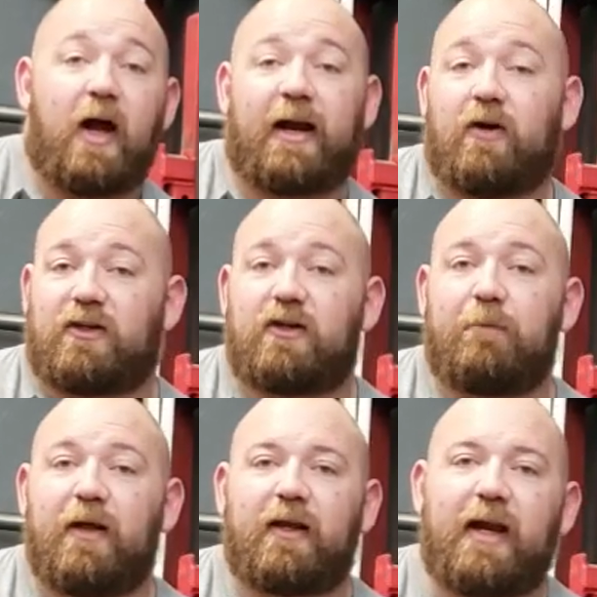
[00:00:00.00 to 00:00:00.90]
and
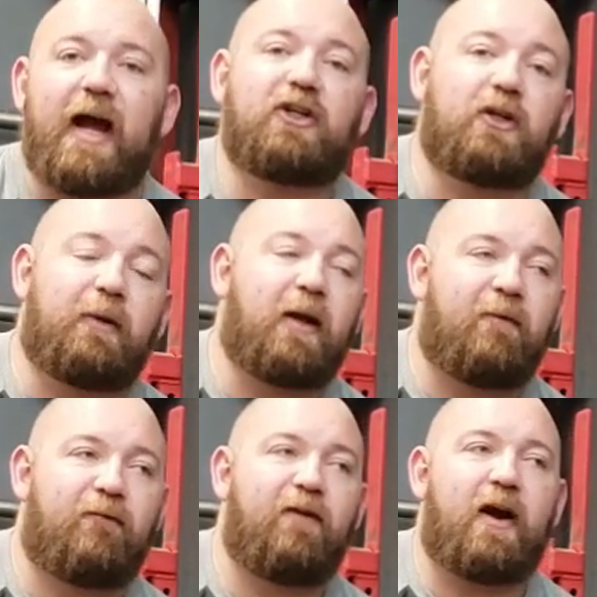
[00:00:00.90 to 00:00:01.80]
stability actually became
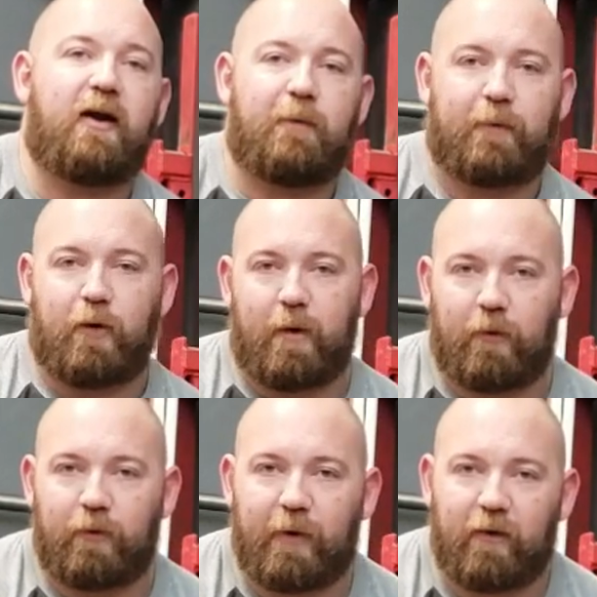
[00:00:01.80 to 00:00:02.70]
a very big
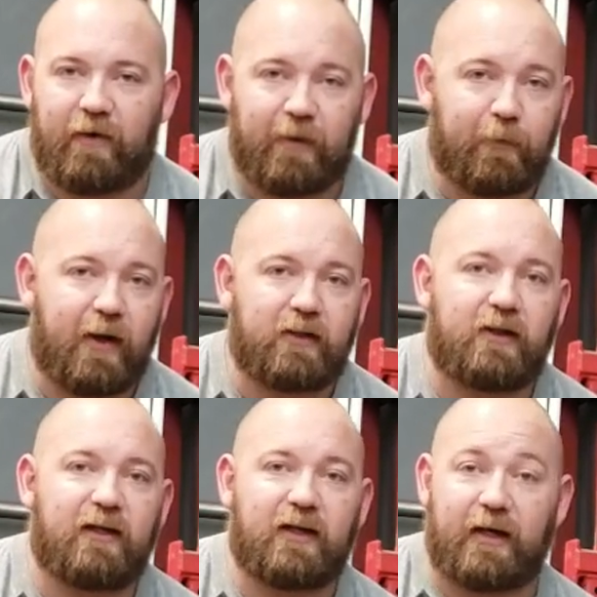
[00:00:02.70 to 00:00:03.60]
problem with my overhead
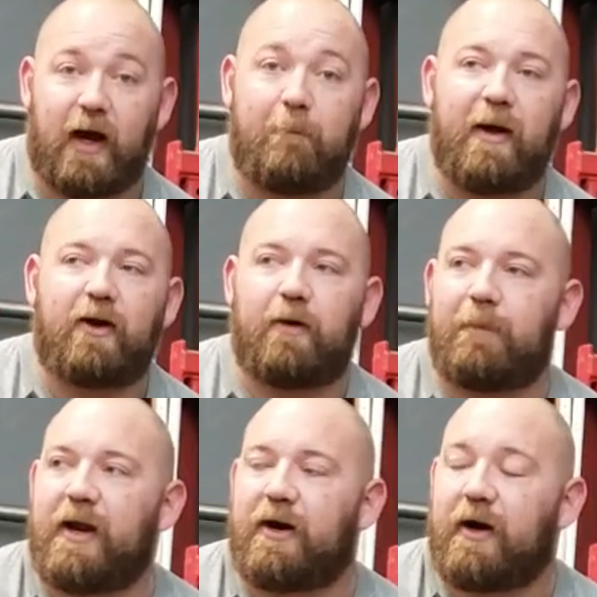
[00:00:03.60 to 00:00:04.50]
press as I got better and
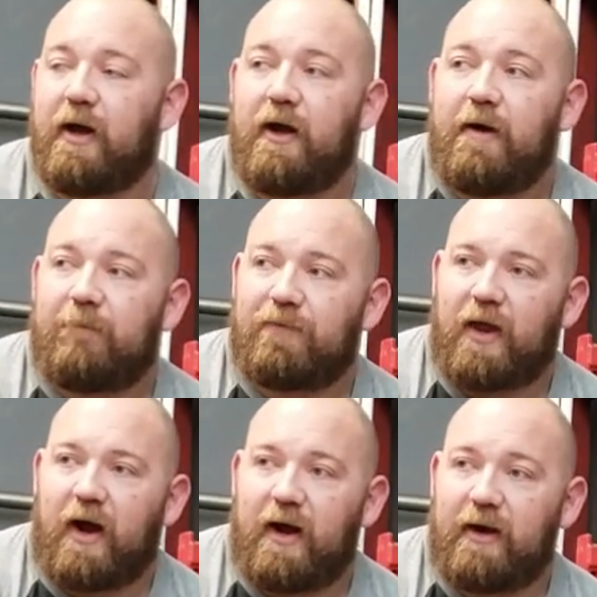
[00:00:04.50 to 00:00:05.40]
better,
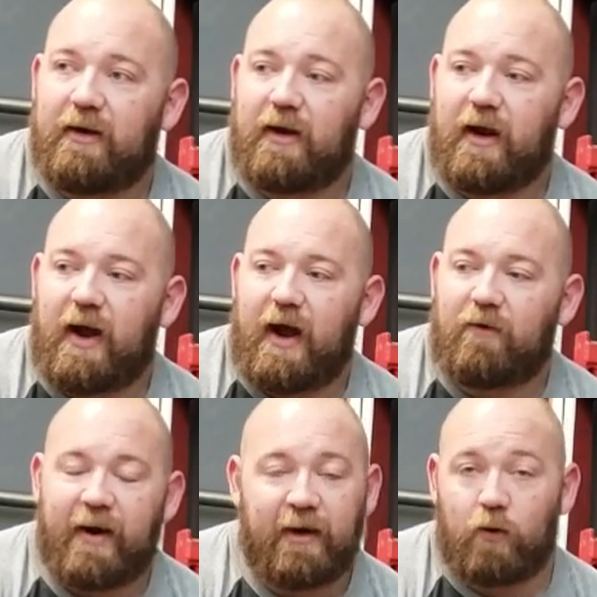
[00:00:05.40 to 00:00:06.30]
I
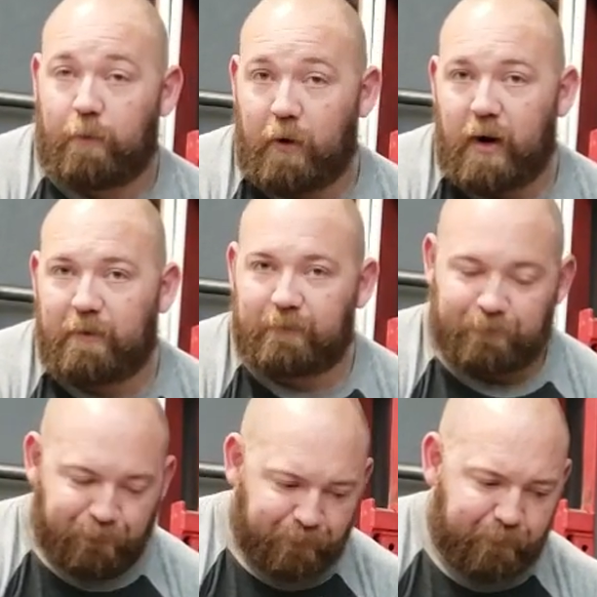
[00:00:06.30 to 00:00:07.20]
ran into a problem.
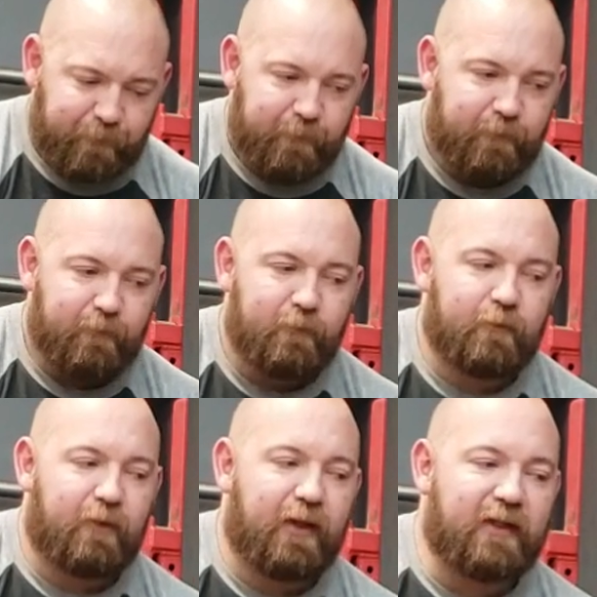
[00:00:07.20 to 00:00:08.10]

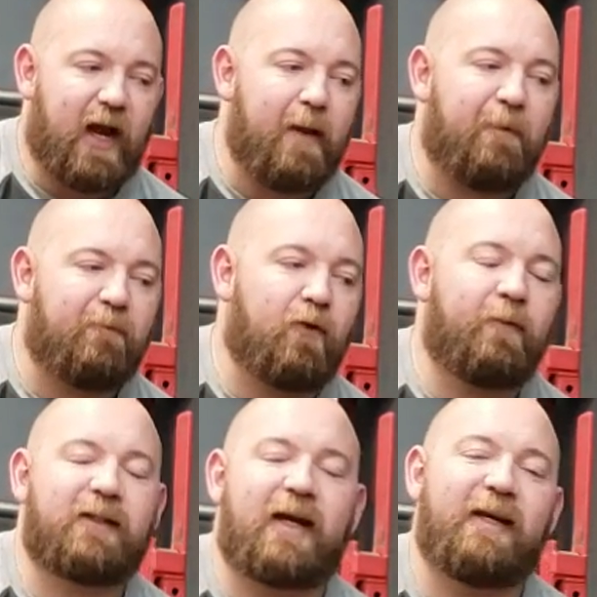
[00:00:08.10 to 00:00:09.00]
The type of
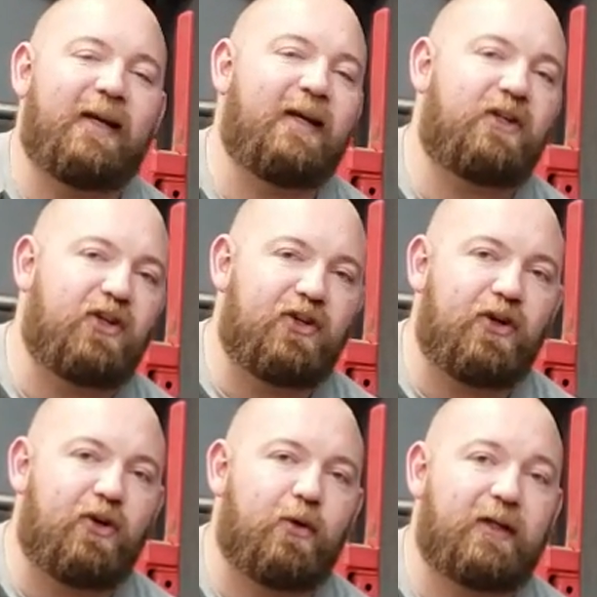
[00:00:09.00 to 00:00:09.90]
movements I needed to
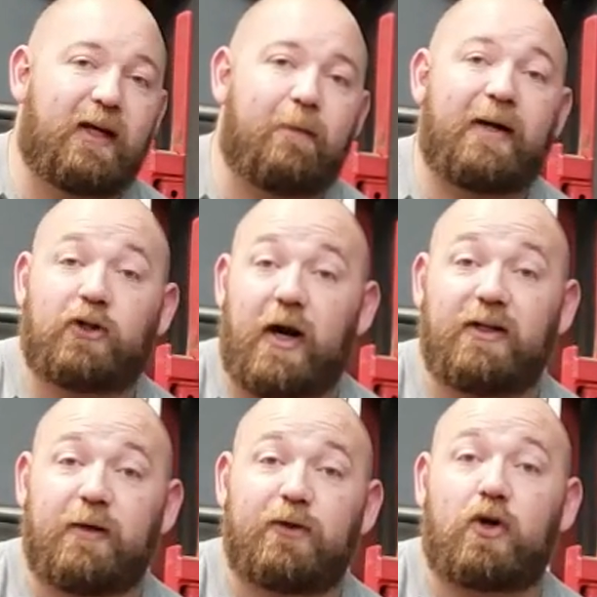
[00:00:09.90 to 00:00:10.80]
do to get my
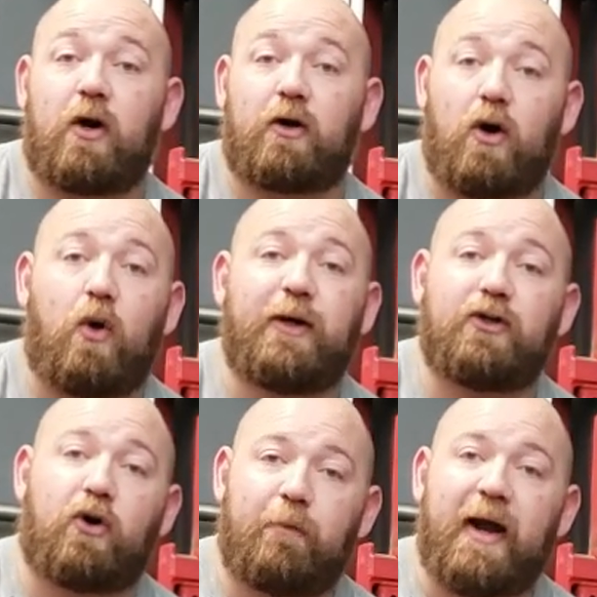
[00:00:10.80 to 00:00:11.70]
triceps stronger always
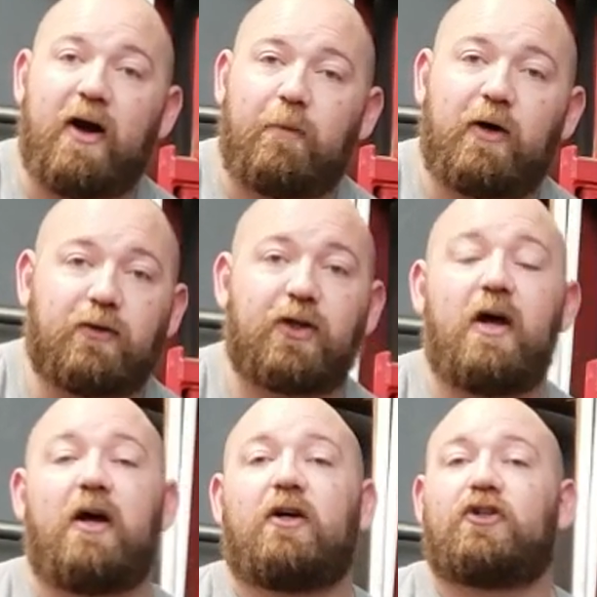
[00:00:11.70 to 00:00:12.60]
hurt my elbows.
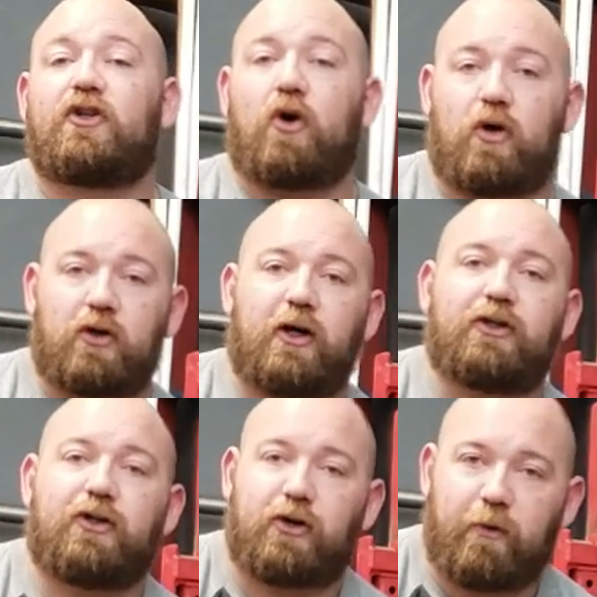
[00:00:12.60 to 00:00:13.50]
Skull
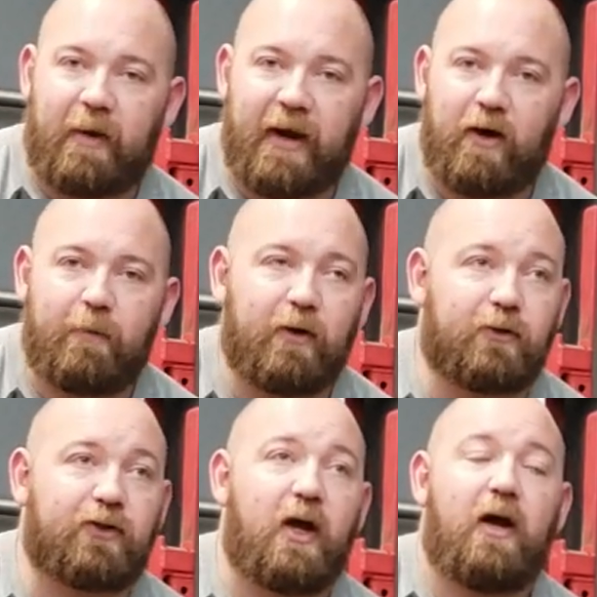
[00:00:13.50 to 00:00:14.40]
crushers hurt my elbows.